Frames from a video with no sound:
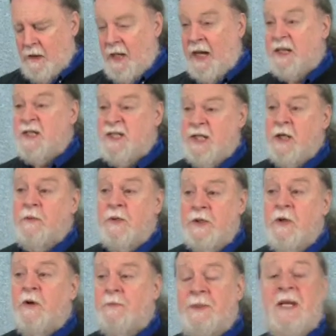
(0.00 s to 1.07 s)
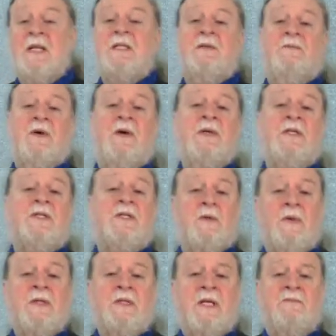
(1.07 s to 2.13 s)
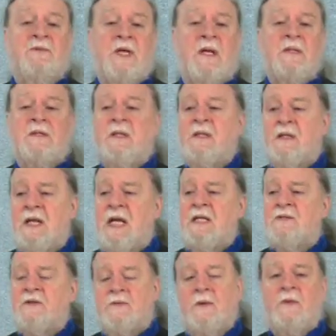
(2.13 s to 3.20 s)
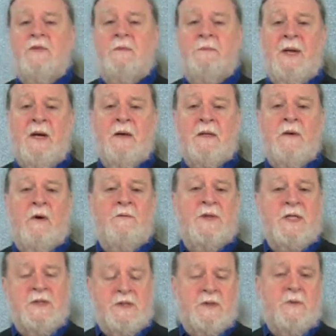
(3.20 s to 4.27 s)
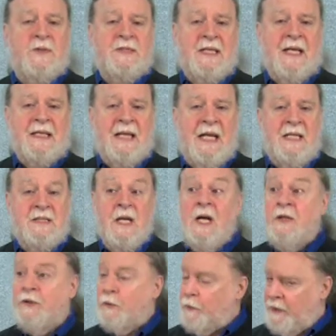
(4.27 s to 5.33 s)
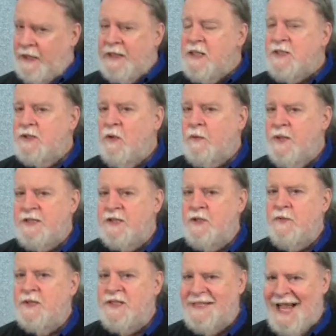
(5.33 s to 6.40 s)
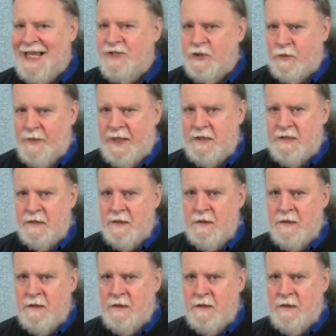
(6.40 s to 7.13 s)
And considering what Europeans of various sorts have done to the natives of North America over the ensuing decades, there really is no reason to exaggerate.